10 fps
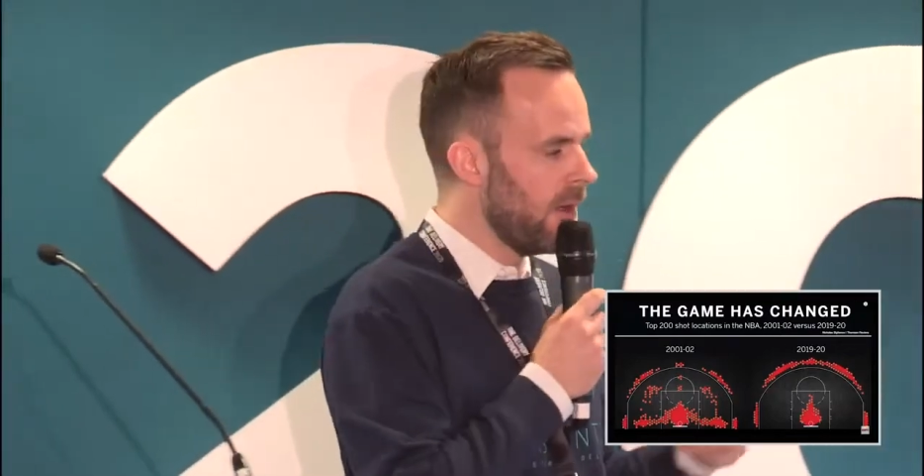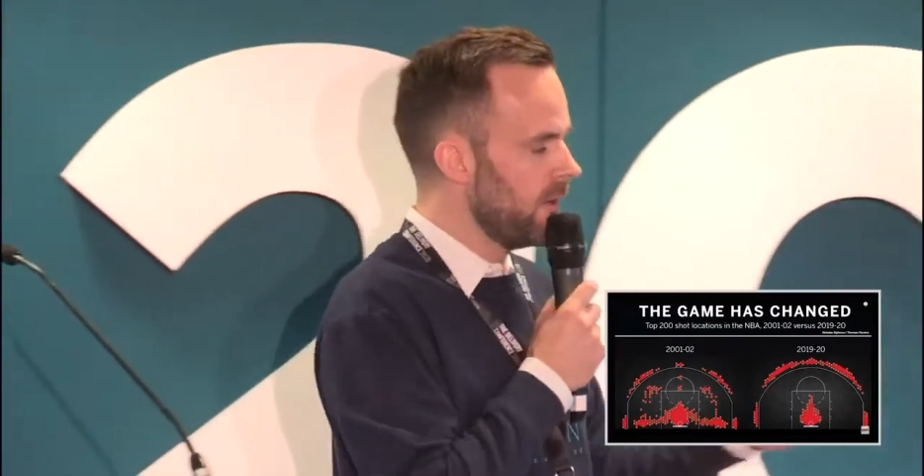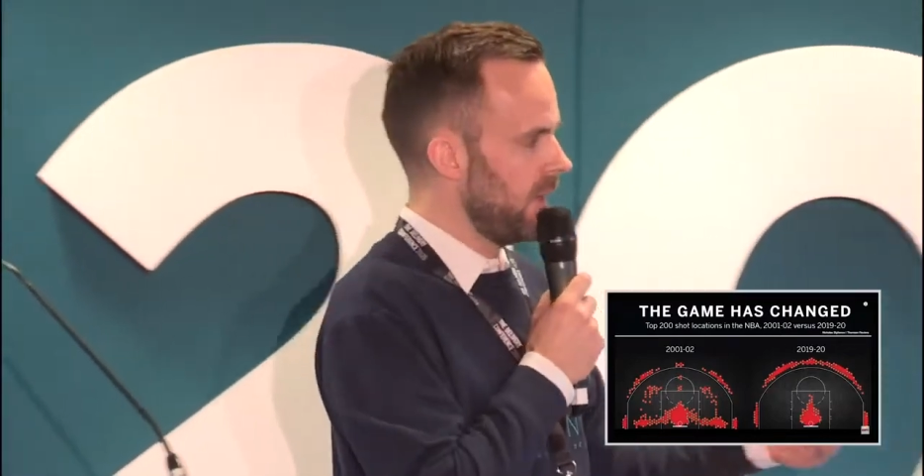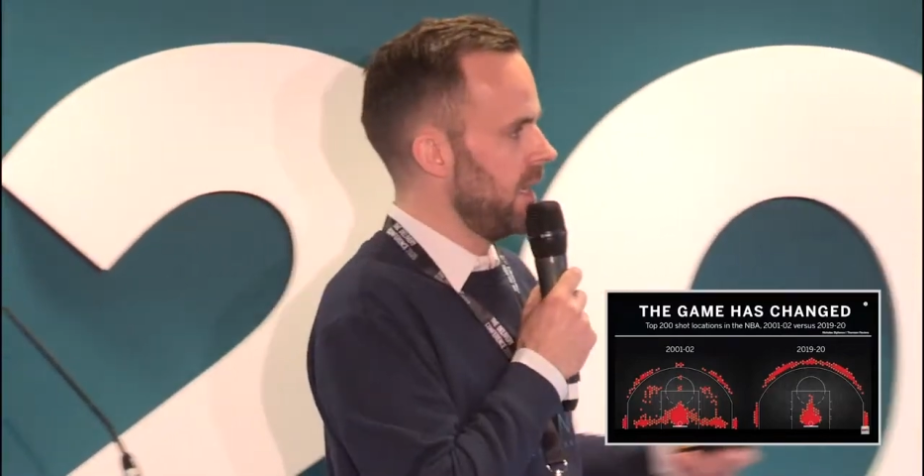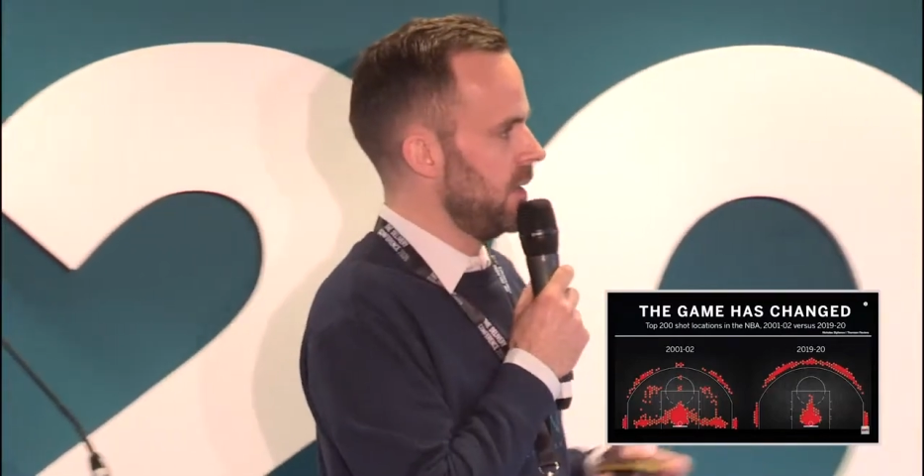
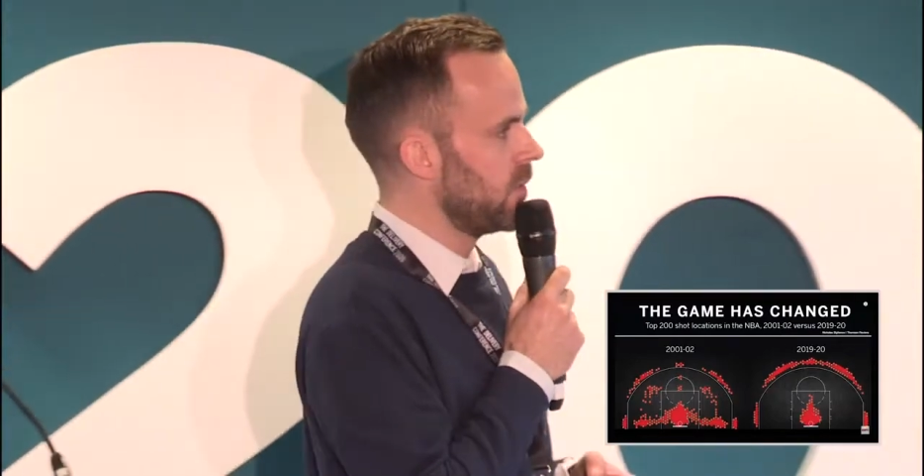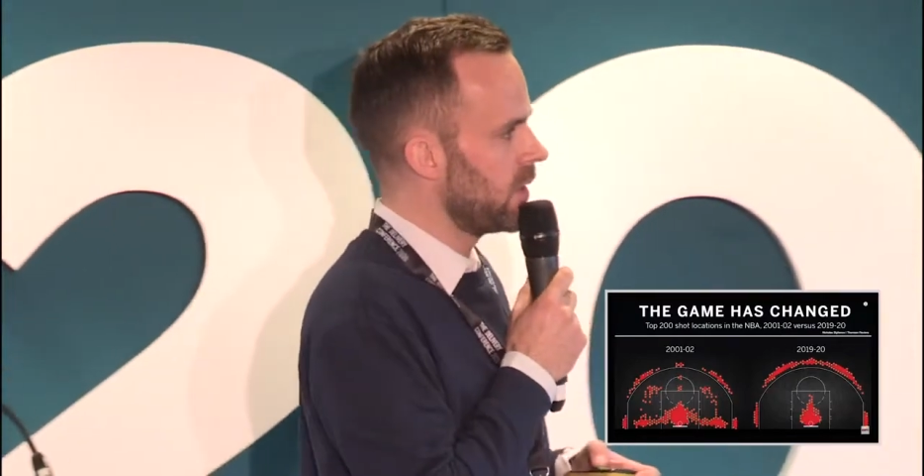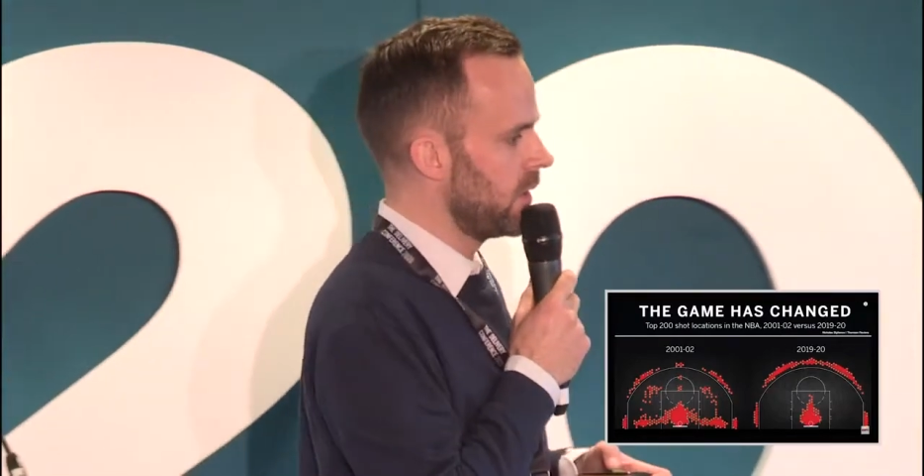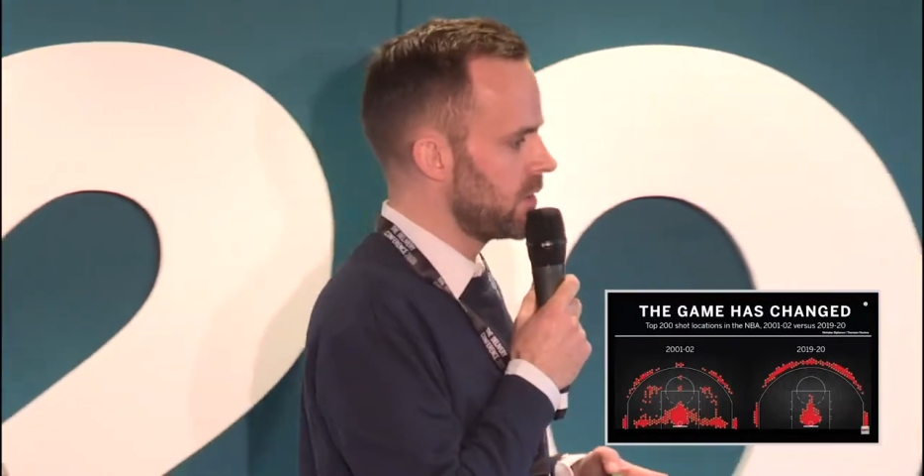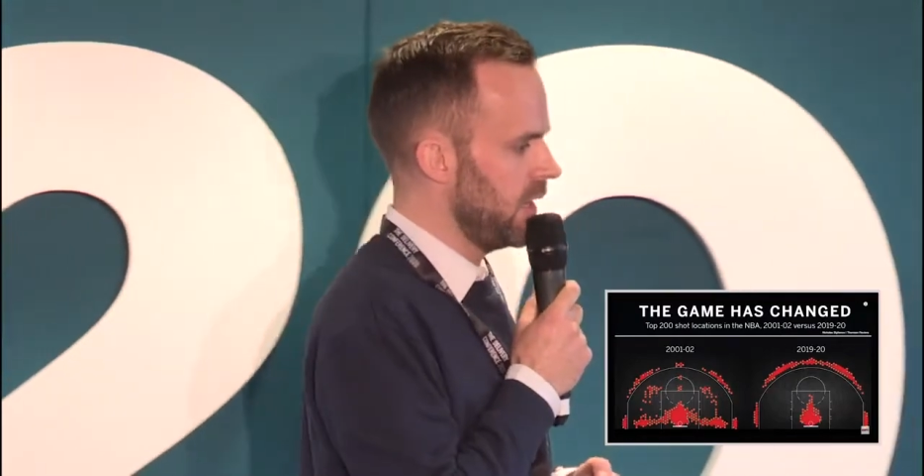okay, we're
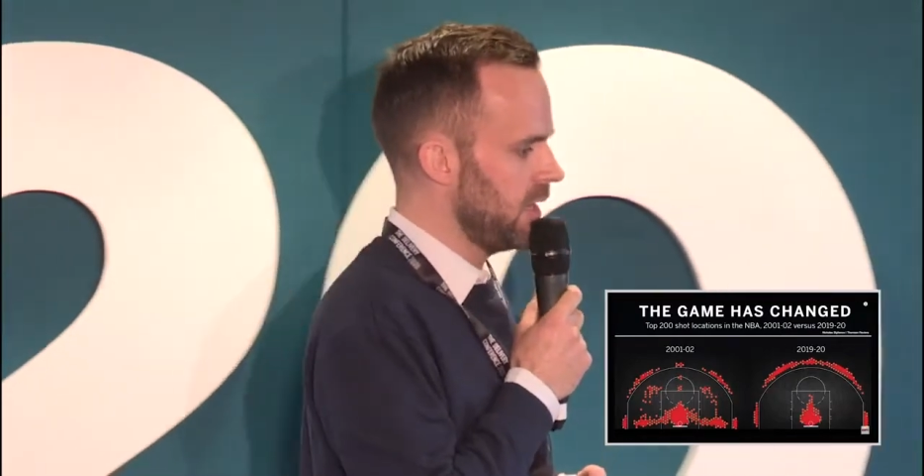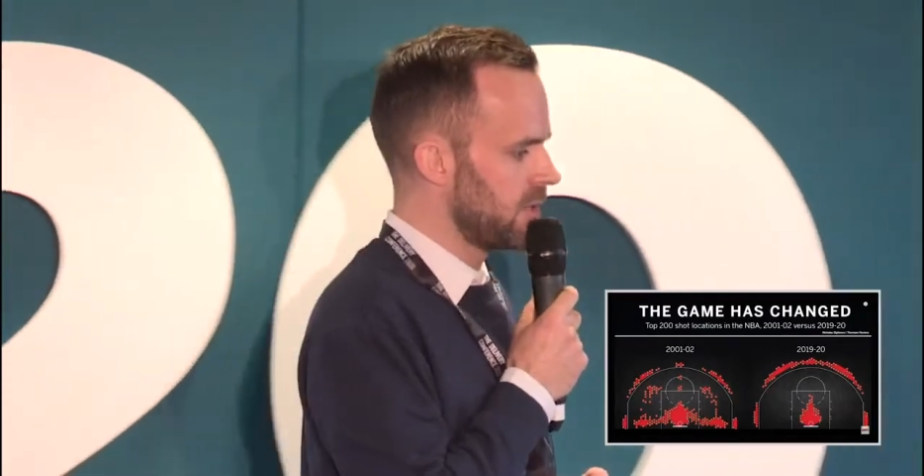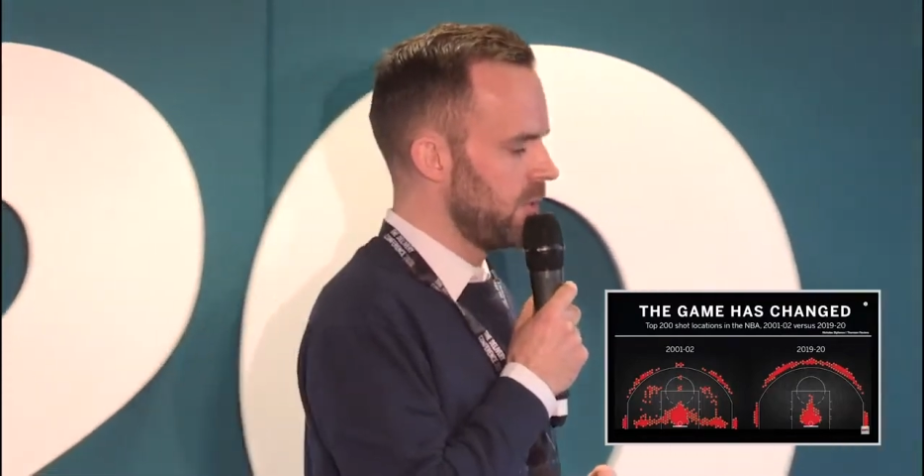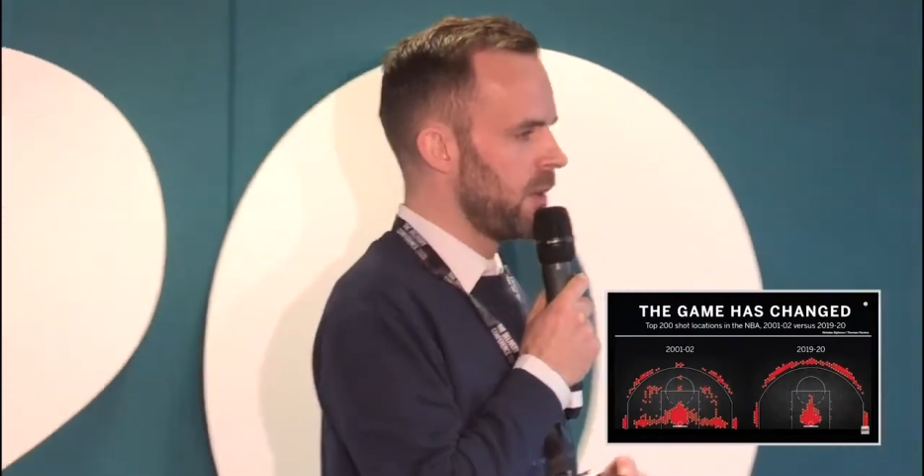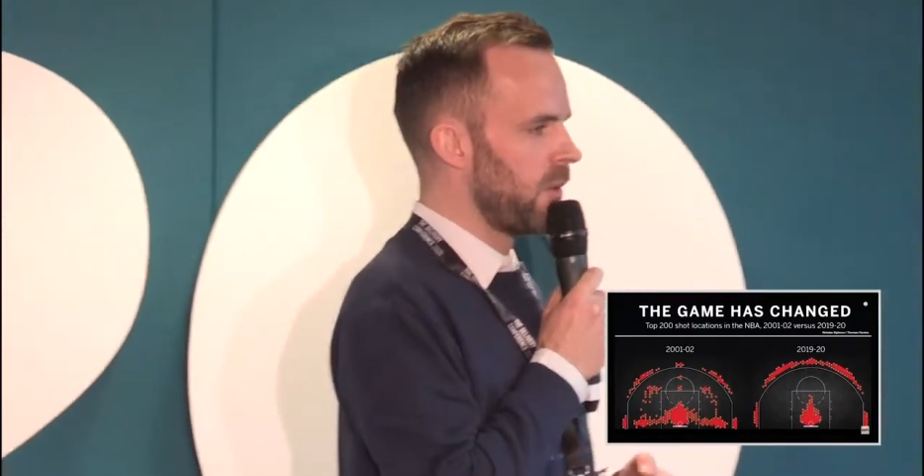going to change
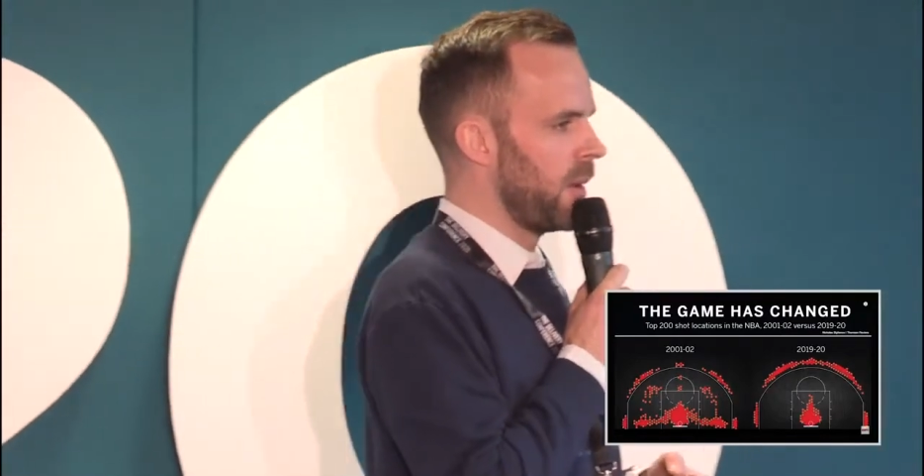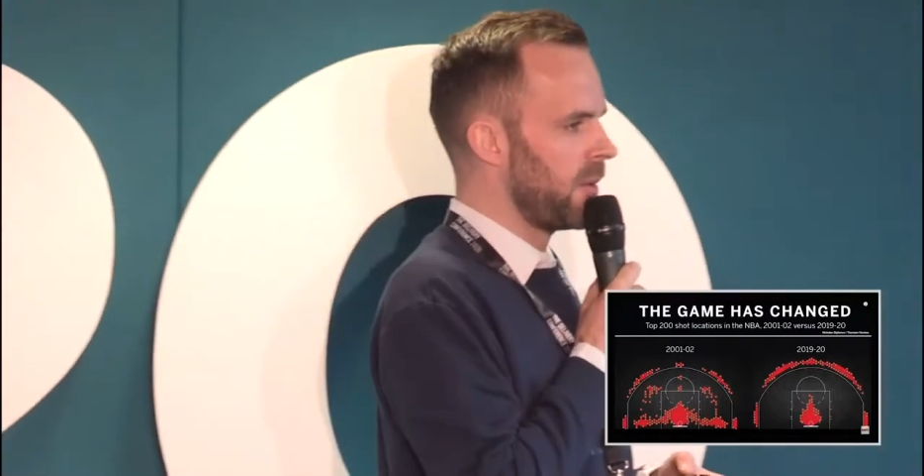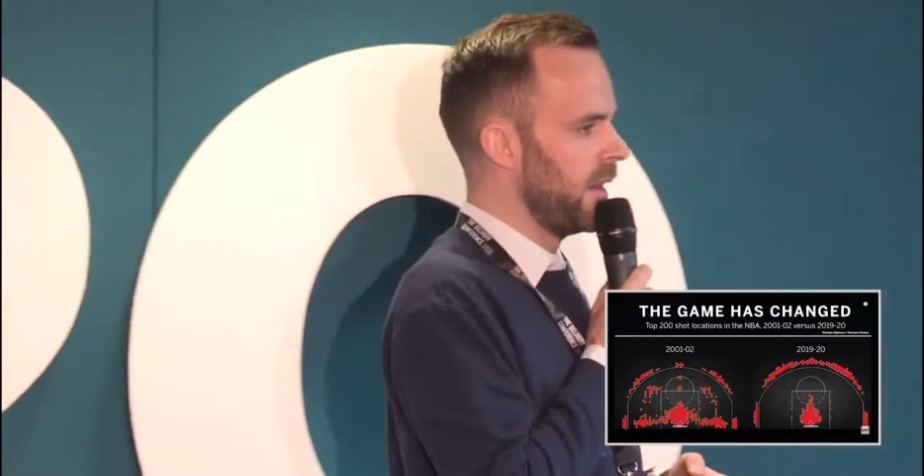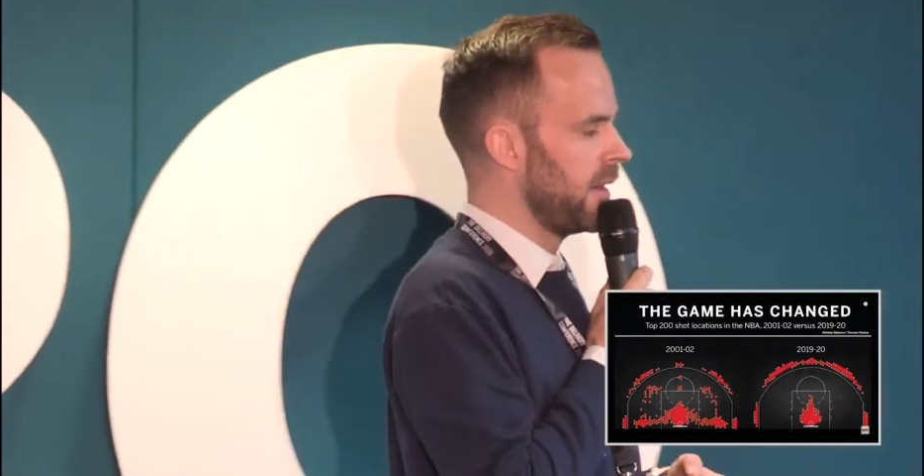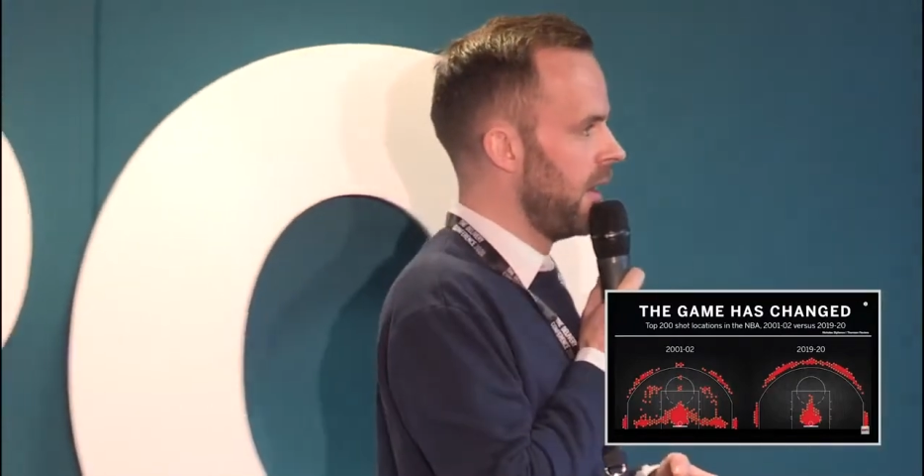the way we're
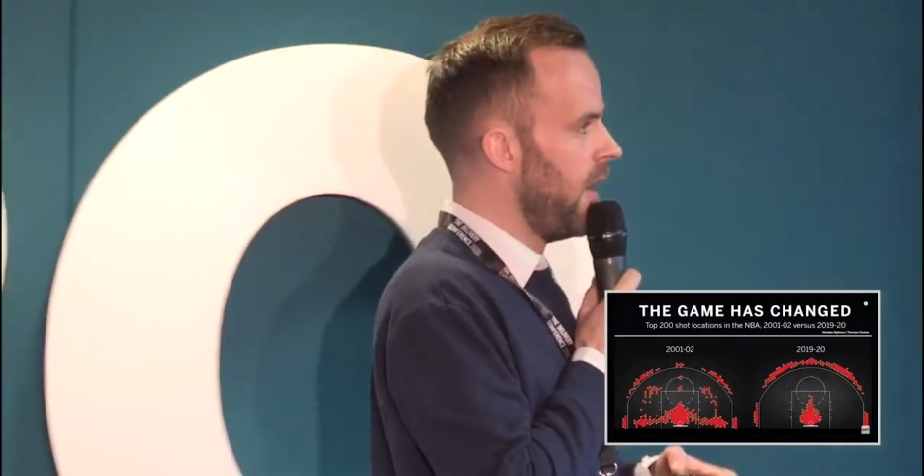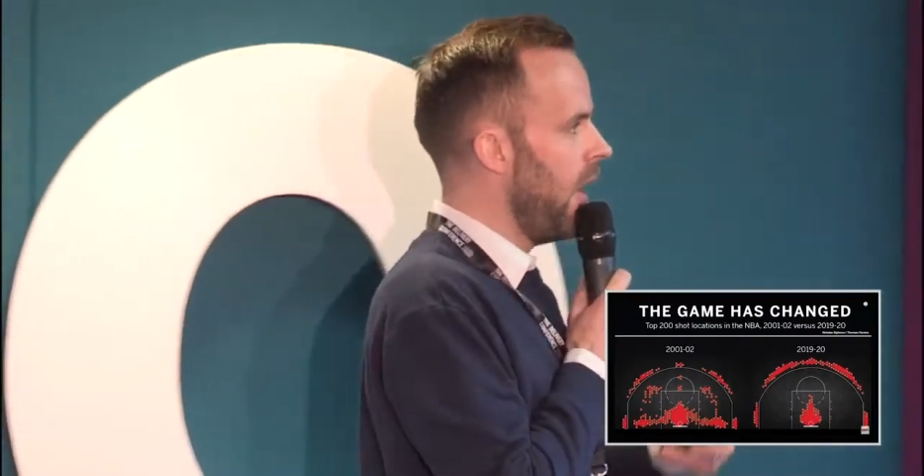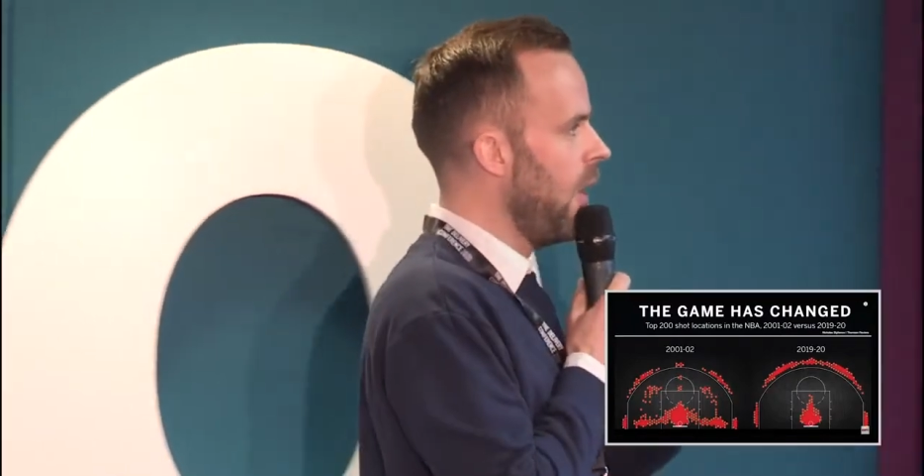operating.